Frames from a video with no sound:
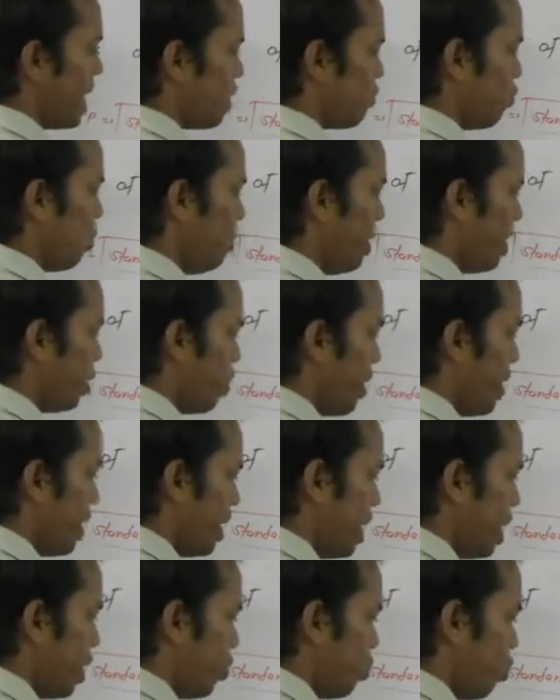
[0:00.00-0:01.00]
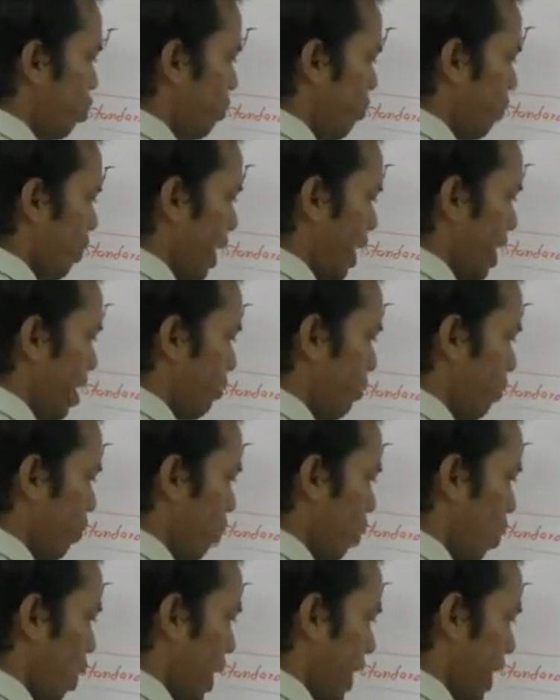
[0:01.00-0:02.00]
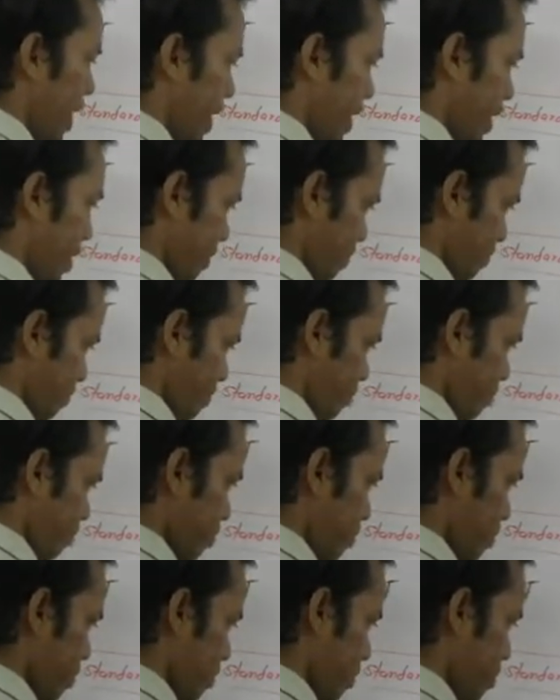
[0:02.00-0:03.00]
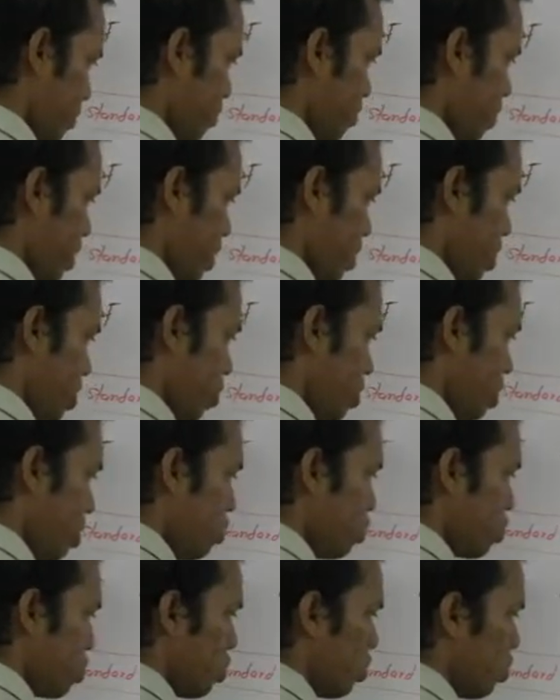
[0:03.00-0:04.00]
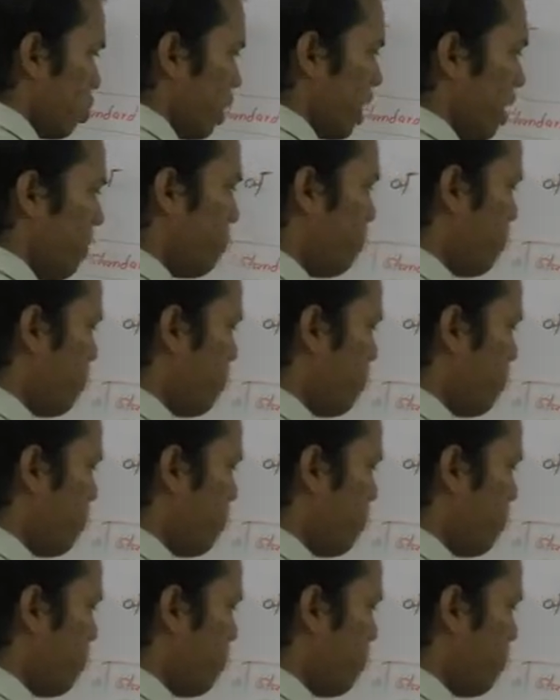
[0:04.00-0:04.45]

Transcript: will be 22.4 liter. This thing you should know, okay?